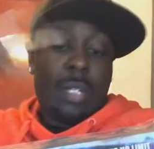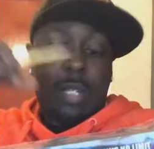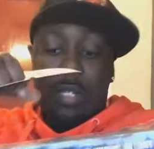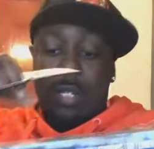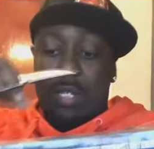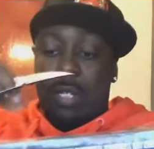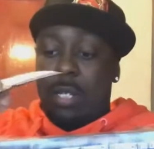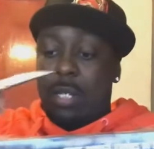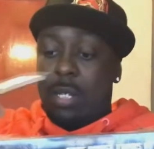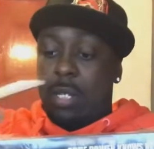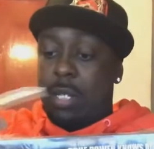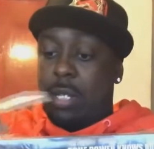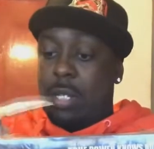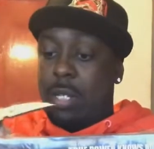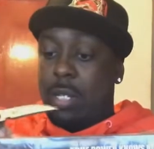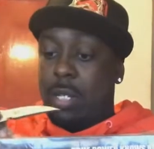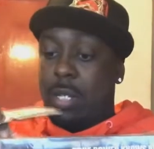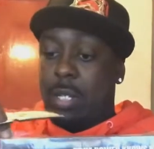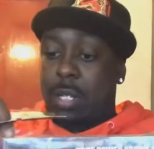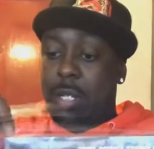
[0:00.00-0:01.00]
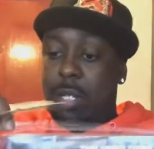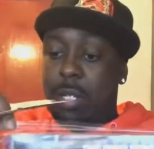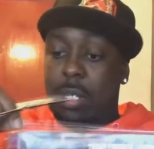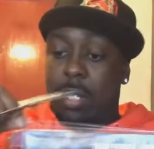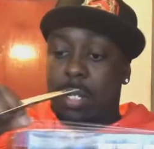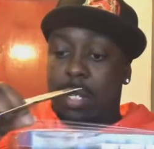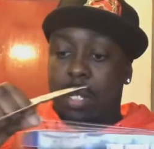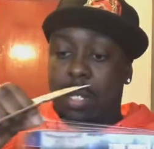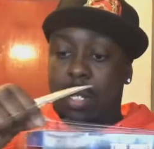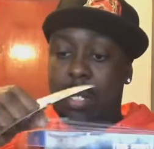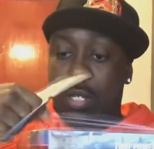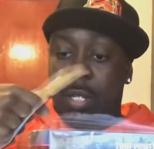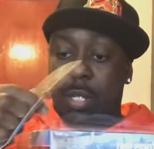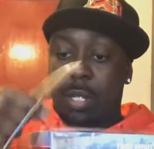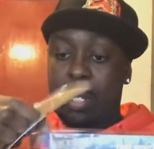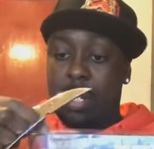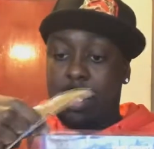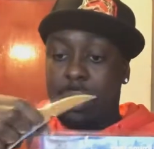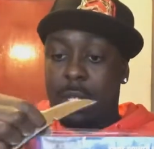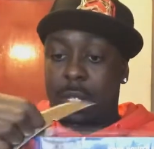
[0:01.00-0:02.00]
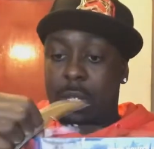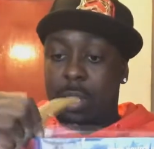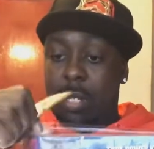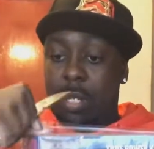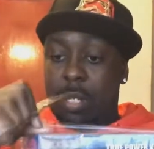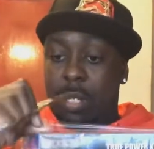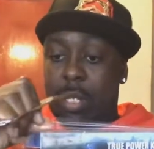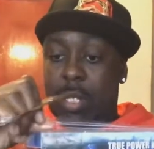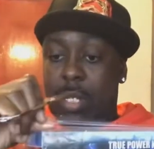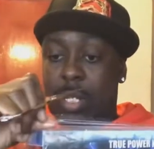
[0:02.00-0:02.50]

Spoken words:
[no speech]